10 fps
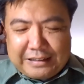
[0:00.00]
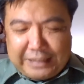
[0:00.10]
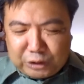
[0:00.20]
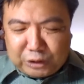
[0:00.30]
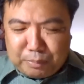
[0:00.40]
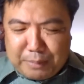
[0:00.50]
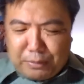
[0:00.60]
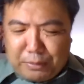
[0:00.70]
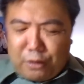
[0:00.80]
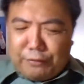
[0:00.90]
And so
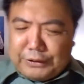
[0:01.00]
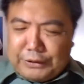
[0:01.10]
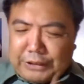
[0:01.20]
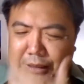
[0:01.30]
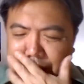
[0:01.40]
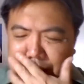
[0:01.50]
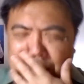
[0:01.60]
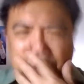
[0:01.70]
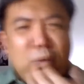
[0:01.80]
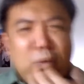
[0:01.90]
people often say,
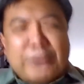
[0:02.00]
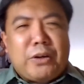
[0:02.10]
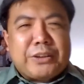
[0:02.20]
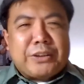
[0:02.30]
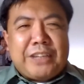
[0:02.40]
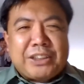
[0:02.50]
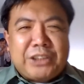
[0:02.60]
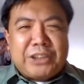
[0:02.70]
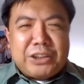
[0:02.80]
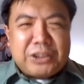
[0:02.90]
well, what caused the
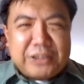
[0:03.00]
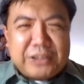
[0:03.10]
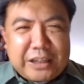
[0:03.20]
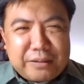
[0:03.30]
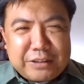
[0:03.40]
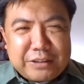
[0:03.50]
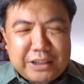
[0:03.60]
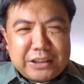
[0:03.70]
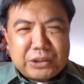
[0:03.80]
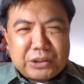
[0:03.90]
extinction then of the
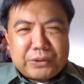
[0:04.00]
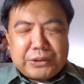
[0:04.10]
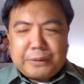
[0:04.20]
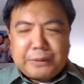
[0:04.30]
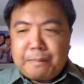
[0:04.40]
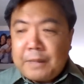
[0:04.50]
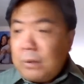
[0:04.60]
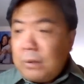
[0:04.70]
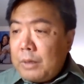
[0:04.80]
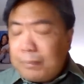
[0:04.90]
dinosaurs?
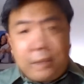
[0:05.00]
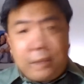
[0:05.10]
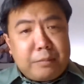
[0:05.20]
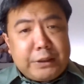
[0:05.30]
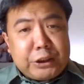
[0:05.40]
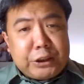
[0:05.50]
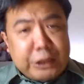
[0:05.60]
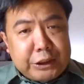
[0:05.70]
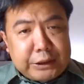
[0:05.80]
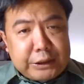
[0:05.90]
Well, probably the
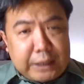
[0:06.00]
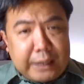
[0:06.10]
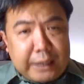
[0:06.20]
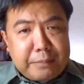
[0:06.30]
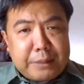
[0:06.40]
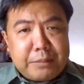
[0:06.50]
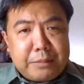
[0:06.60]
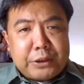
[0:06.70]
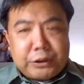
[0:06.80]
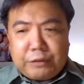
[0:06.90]
change in the climate
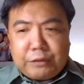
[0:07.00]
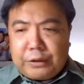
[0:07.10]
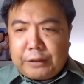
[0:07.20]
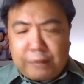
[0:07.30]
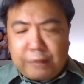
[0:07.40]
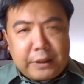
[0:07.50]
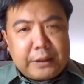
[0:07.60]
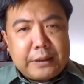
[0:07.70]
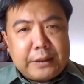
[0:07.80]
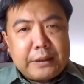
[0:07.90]
because of the Great Flood,
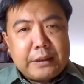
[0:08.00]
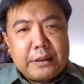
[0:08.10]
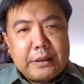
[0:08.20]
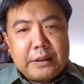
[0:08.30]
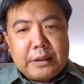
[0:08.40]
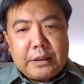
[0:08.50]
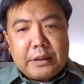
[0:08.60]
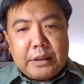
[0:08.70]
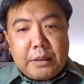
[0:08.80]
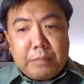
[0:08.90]

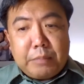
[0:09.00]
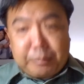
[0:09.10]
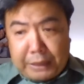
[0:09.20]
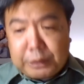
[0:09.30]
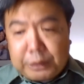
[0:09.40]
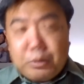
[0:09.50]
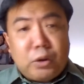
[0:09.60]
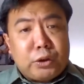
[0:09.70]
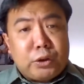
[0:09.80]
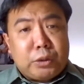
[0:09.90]
but possible
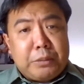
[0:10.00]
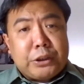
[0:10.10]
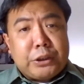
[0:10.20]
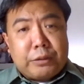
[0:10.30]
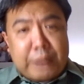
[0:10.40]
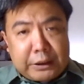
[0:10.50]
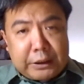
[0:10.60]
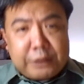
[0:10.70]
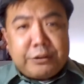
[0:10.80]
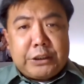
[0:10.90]
also because of the
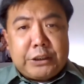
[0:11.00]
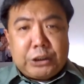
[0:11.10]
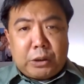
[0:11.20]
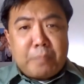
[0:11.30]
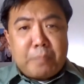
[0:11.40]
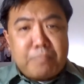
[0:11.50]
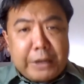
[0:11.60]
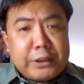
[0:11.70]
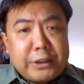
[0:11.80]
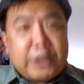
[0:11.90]
activities of
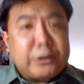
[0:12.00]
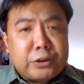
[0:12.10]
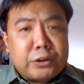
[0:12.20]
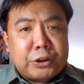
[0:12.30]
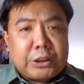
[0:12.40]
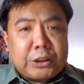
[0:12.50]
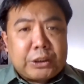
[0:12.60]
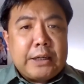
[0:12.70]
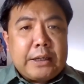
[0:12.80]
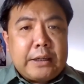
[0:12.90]
mighty hunters
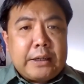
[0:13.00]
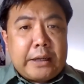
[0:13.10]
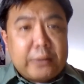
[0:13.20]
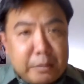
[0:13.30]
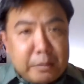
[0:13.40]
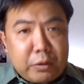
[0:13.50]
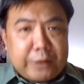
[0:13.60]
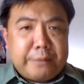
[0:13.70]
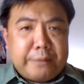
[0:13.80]
like Nimrod,